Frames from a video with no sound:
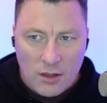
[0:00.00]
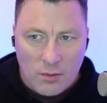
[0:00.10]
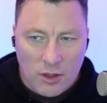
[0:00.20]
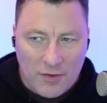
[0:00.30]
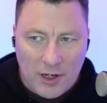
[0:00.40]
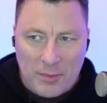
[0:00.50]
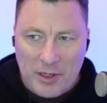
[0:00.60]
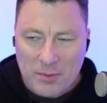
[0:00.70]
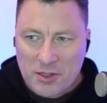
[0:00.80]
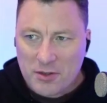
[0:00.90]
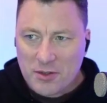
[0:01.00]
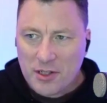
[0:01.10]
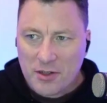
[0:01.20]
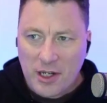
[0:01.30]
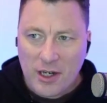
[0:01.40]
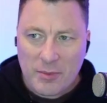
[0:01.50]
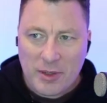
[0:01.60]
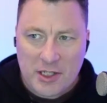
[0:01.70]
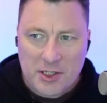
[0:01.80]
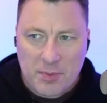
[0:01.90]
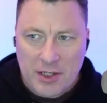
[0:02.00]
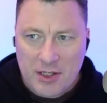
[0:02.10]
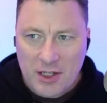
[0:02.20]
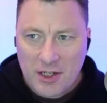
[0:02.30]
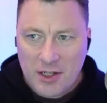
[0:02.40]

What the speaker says: What have I been up to? So yeah, I mean, it's been